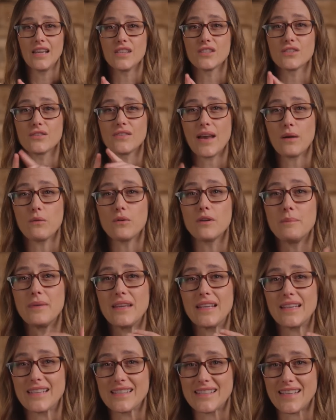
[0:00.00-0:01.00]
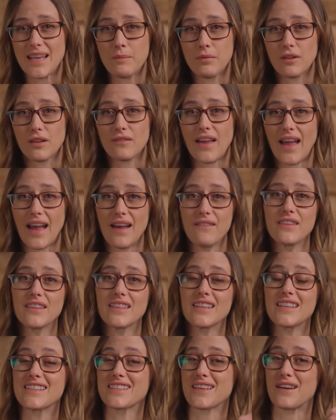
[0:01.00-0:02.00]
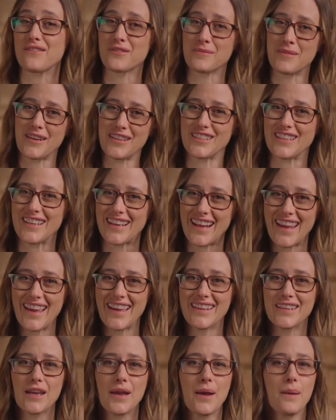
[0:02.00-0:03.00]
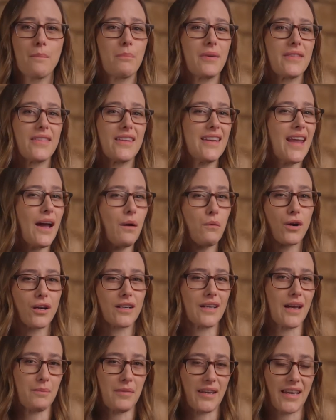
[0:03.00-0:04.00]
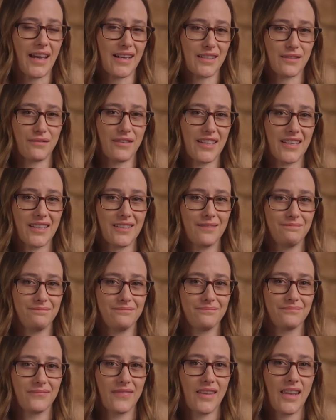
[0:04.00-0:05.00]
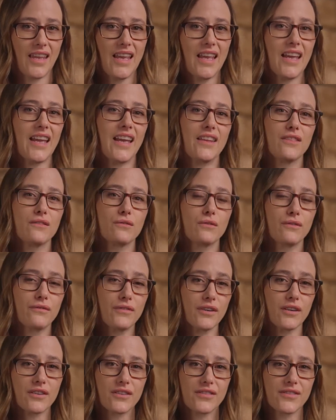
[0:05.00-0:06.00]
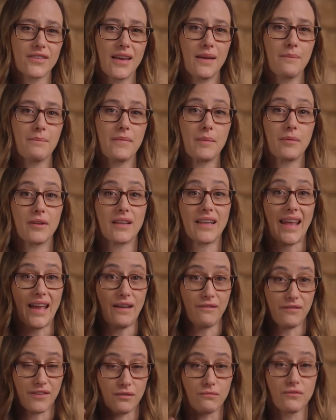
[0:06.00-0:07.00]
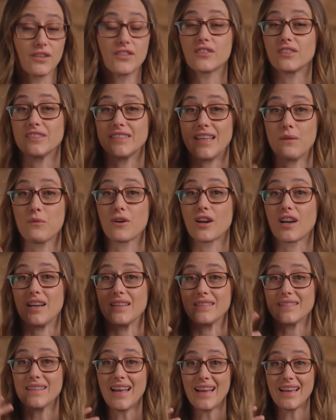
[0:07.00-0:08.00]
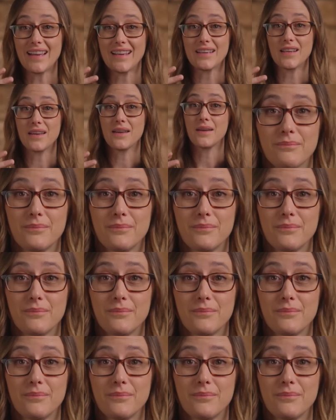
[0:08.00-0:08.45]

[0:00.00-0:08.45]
So that would be an example of having the disconfirmation at hand, but the network not being activated. In the reverse, people can have the original network online,